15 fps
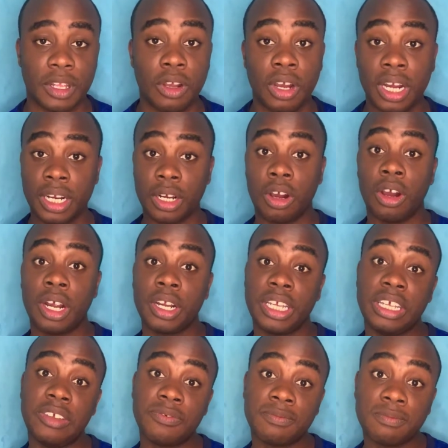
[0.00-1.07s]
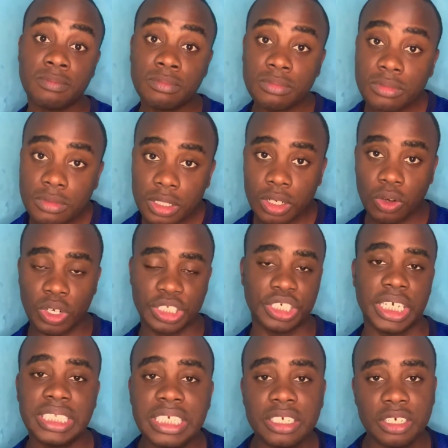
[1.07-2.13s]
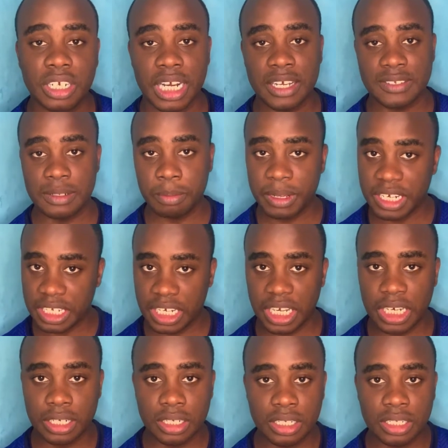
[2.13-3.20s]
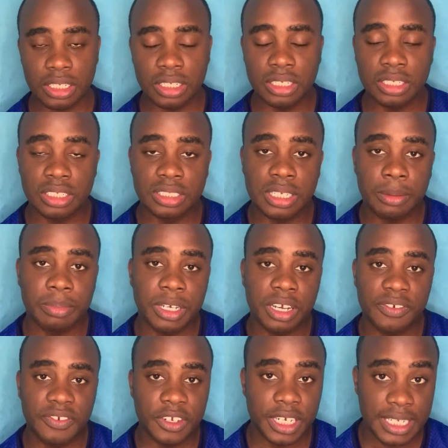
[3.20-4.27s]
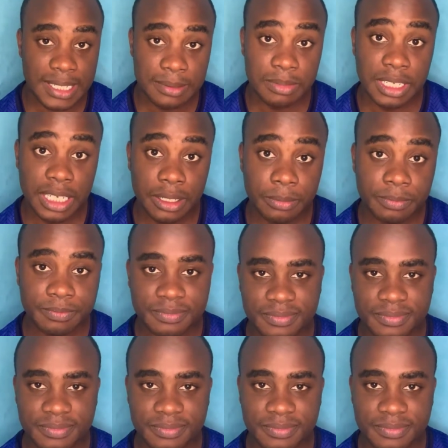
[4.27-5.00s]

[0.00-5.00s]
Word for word: Or, or even quadratic graphs, depending on the, the, the topic of your S B A.